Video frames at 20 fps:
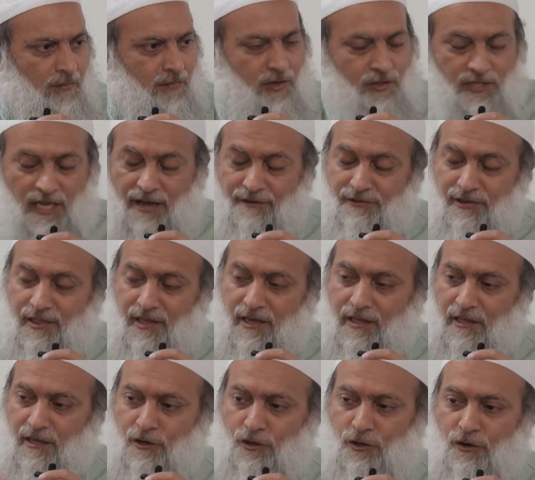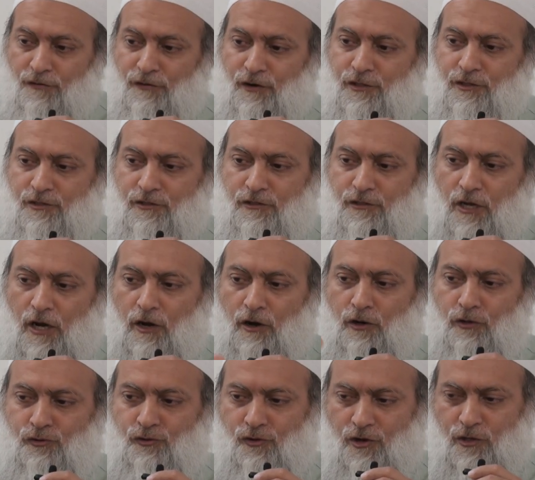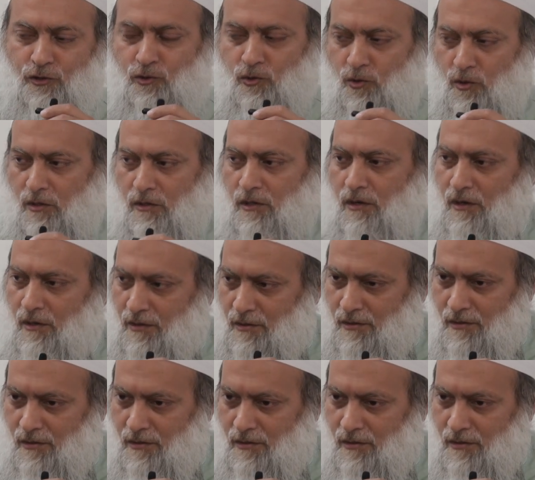Because everything in the universe knows Rasulullah,